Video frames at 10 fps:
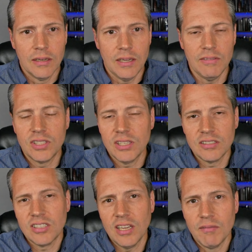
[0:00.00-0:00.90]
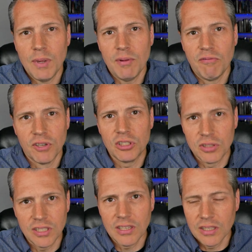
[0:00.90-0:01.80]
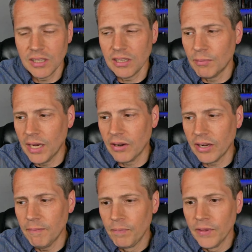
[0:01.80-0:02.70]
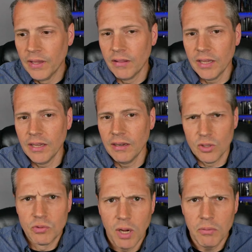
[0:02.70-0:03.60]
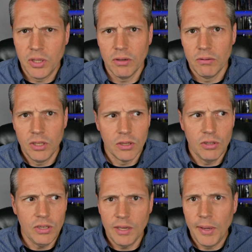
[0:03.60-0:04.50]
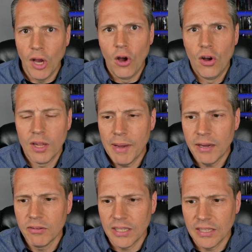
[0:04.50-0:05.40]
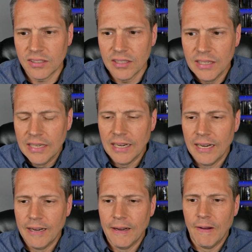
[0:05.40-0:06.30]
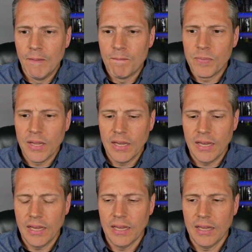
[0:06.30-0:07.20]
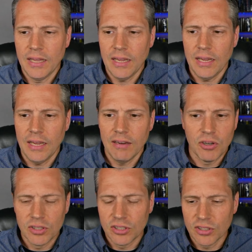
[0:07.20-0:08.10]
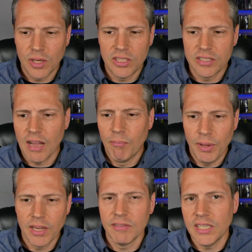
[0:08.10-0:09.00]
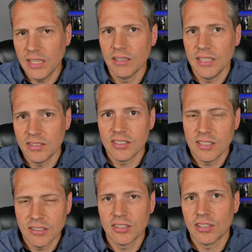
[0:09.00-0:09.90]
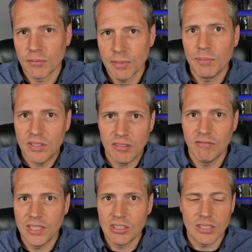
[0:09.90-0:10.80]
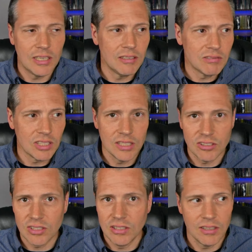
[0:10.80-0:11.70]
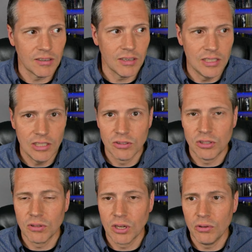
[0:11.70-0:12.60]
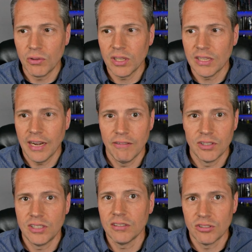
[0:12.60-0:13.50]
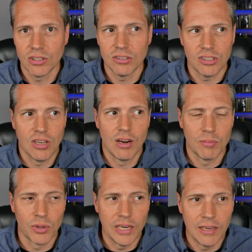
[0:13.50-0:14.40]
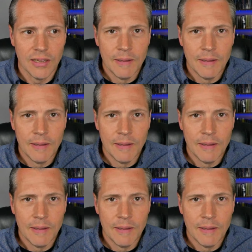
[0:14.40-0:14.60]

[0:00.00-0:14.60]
even to the extent of maybe virtue signaling about it, then what's wrong with you? You need to be all about this. And of course, there's questions, how big of a deal is this in the Southern Baptist Convention? To listen here a year or two ago, you think that every single church is harboring